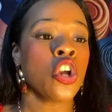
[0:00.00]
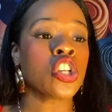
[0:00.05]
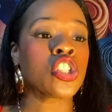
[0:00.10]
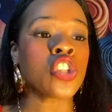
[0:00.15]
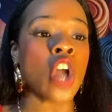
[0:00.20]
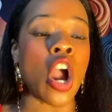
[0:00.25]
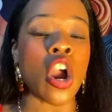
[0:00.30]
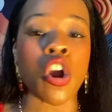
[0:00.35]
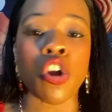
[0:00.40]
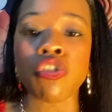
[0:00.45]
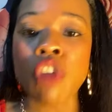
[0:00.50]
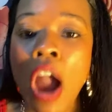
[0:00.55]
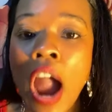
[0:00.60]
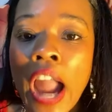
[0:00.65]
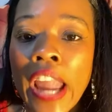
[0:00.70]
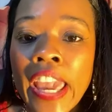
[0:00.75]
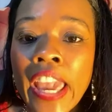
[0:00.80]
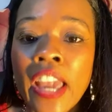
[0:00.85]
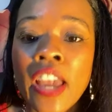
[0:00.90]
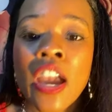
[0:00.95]
You start
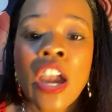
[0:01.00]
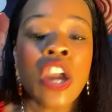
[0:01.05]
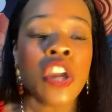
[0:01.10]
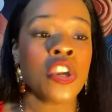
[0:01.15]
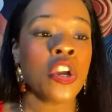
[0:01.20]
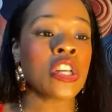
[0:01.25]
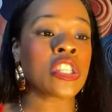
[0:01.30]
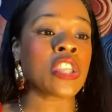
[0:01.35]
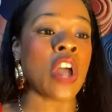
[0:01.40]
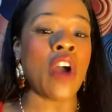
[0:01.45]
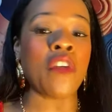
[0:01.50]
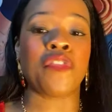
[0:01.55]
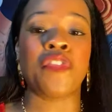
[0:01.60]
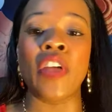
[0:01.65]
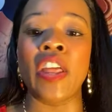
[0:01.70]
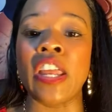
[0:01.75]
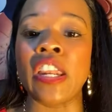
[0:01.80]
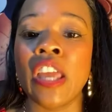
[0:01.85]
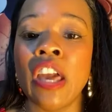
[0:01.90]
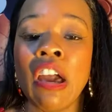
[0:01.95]
crying. You
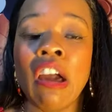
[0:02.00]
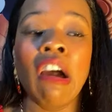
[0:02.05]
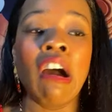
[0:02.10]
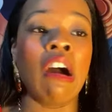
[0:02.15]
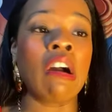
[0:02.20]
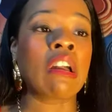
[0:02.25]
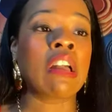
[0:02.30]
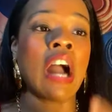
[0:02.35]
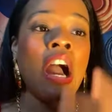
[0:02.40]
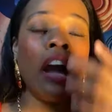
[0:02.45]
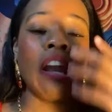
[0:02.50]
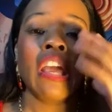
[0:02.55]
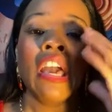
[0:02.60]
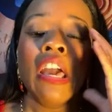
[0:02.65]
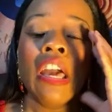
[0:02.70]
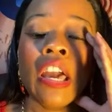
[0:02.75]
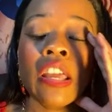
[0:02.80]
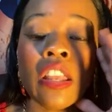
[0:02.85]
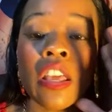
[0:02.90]
start feeling, oh God.